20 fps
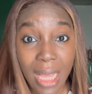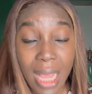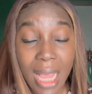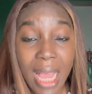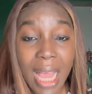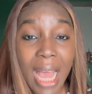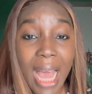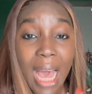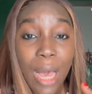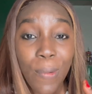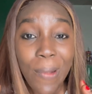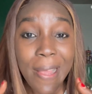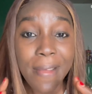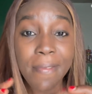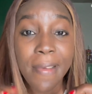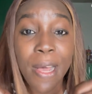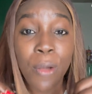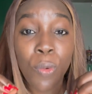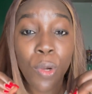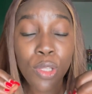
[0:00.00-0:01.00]

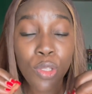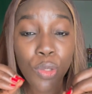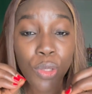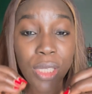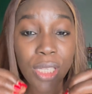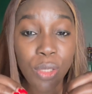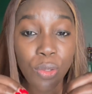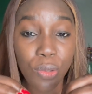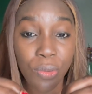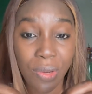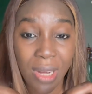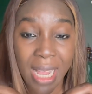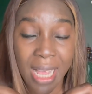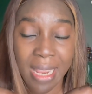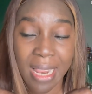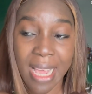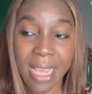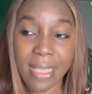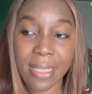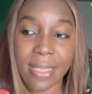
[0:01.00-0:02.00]
However, what you need to
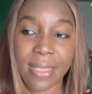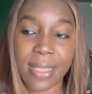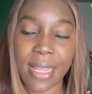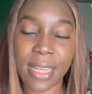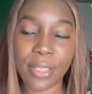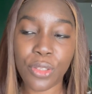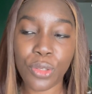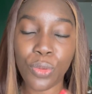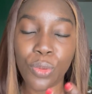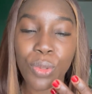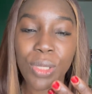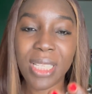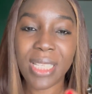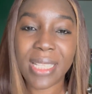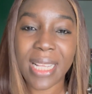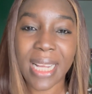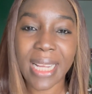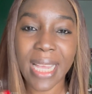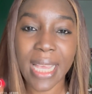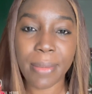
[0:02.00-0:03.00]
realize is that, these
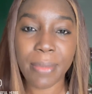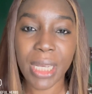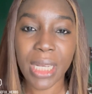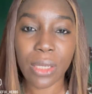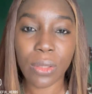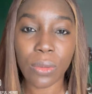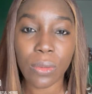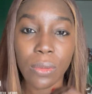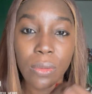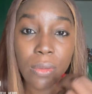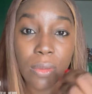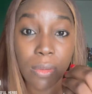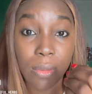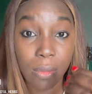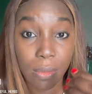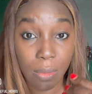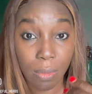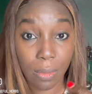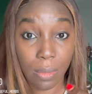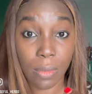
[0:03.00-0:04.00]
are chemicals,
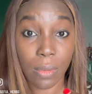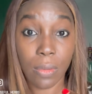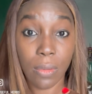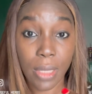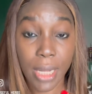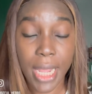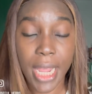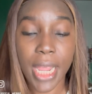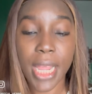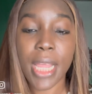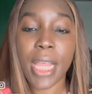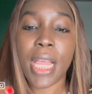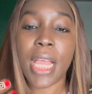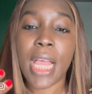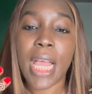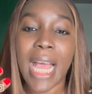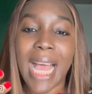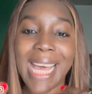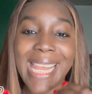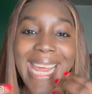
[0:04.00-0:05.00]
okay?
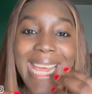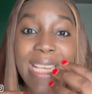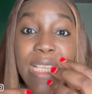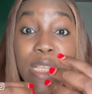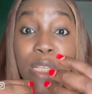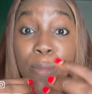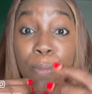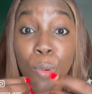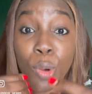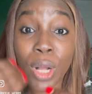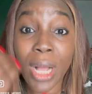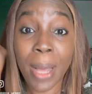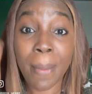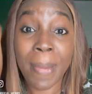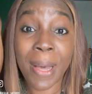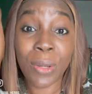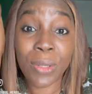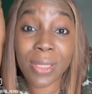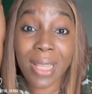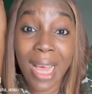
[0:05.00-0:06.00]
And I spoke
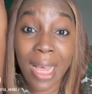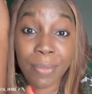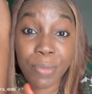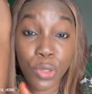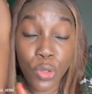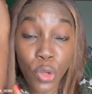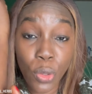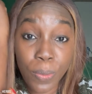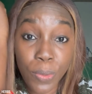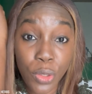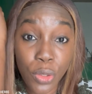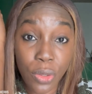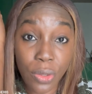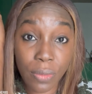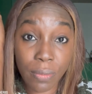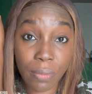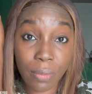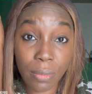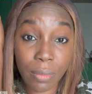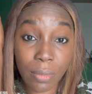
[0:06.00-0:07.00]
about absorption.